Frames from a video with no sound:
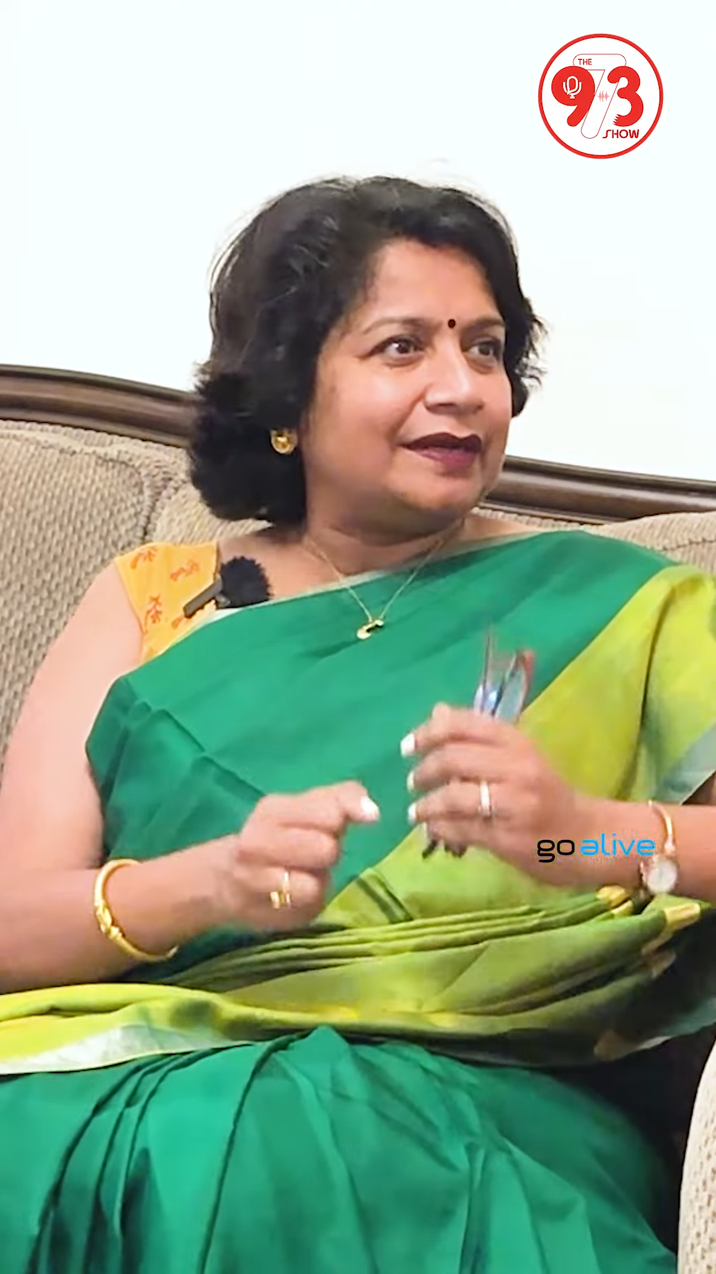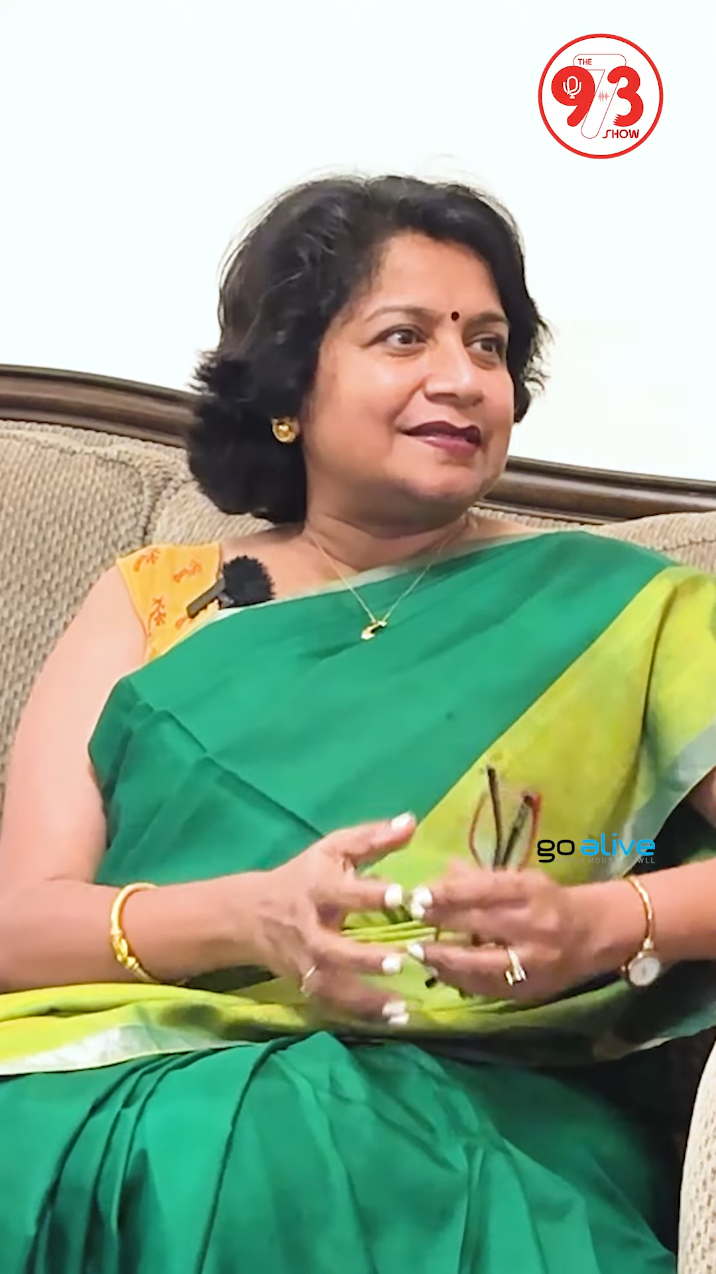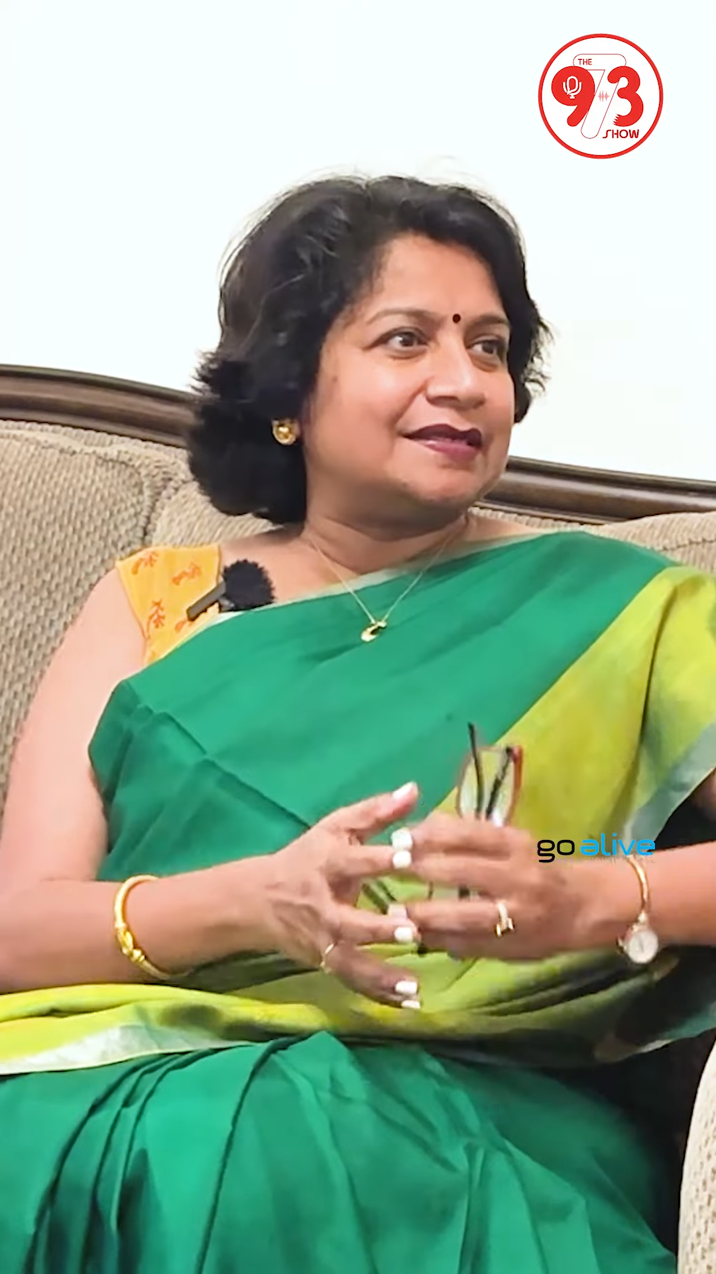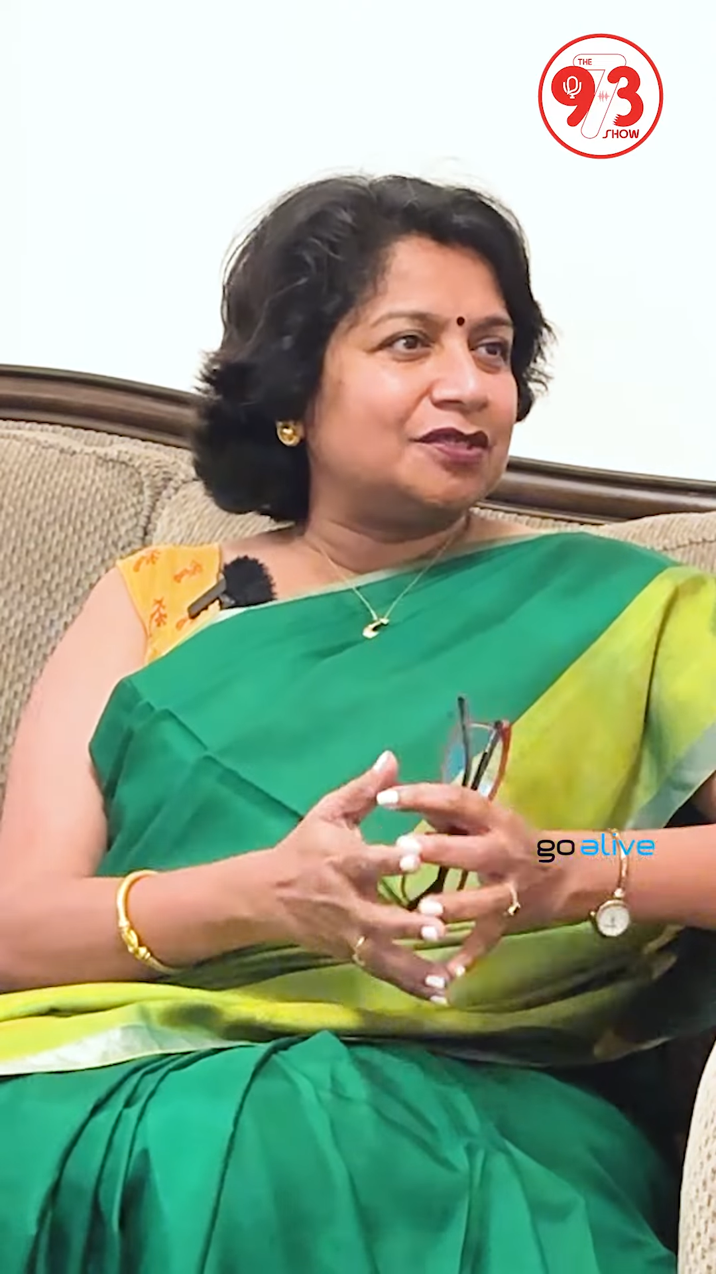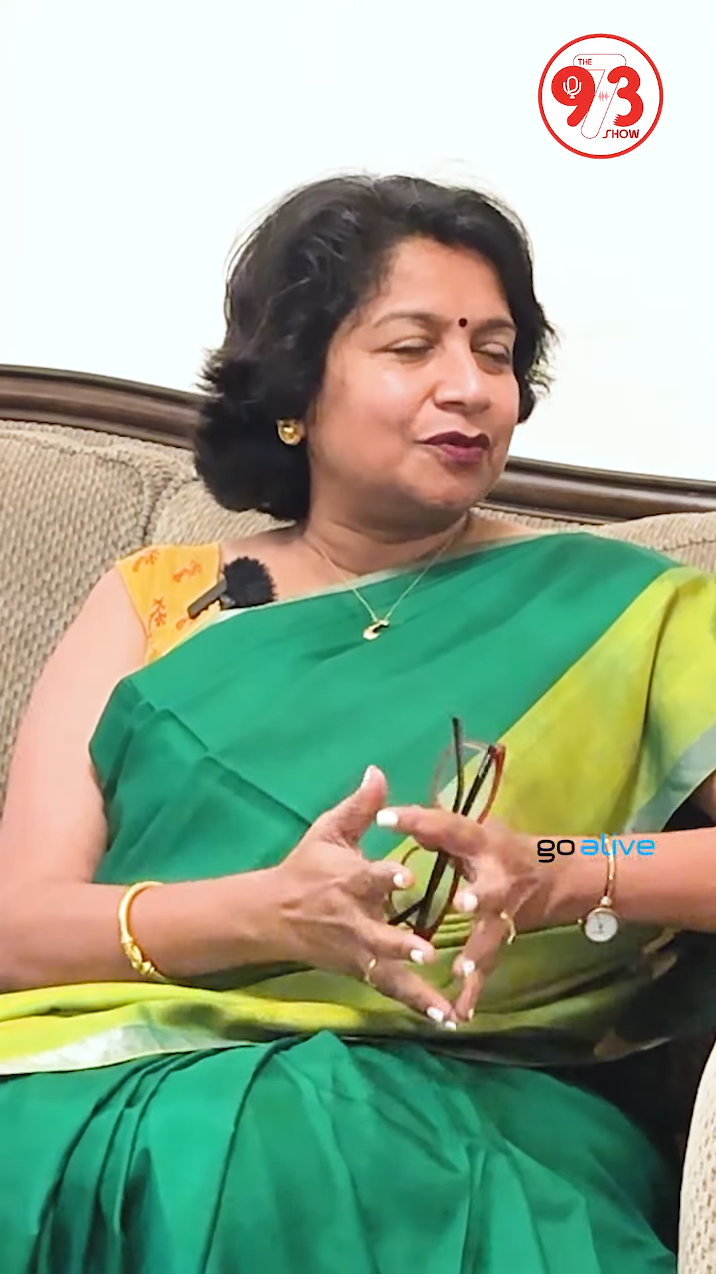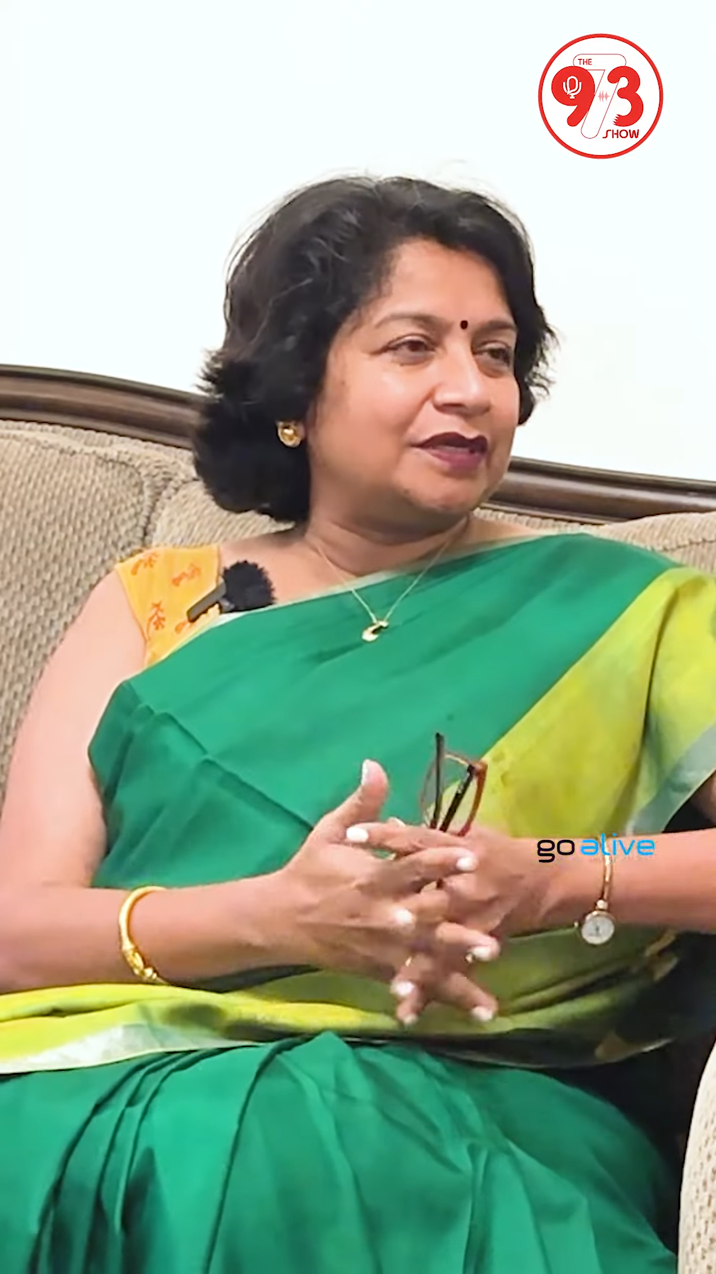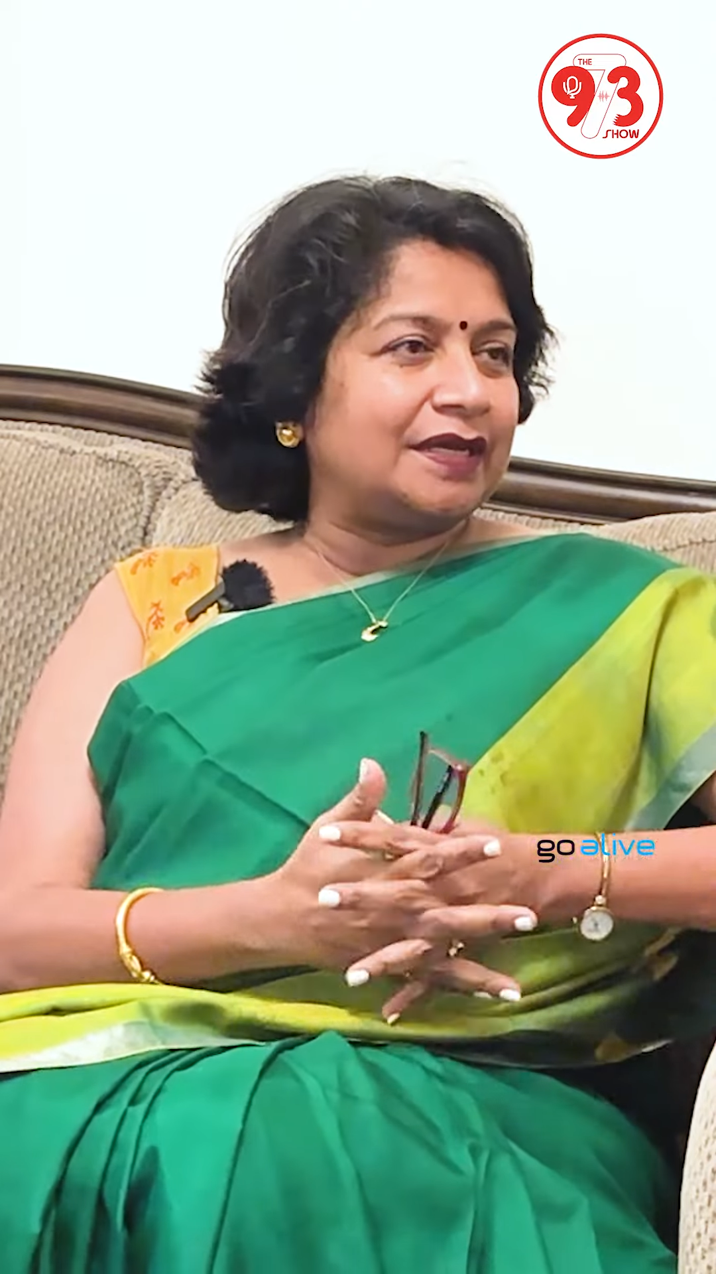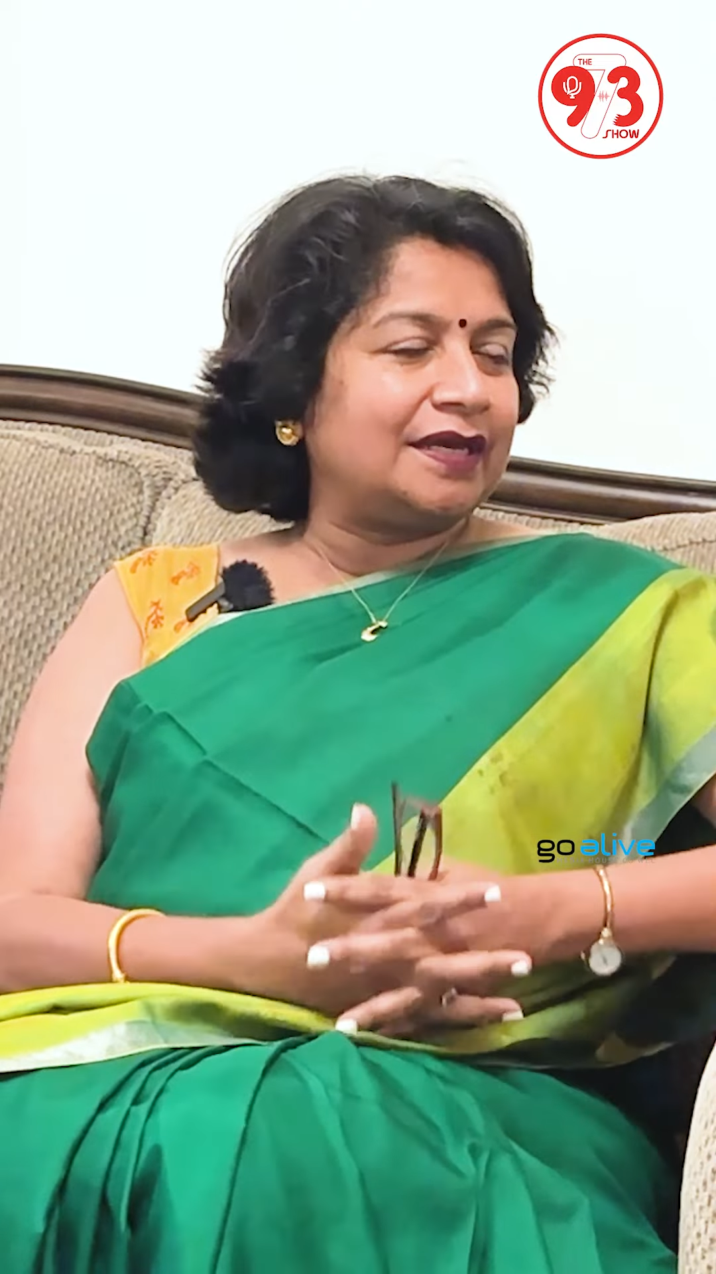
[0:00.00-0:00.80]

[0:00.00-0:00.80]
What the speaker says: listen to it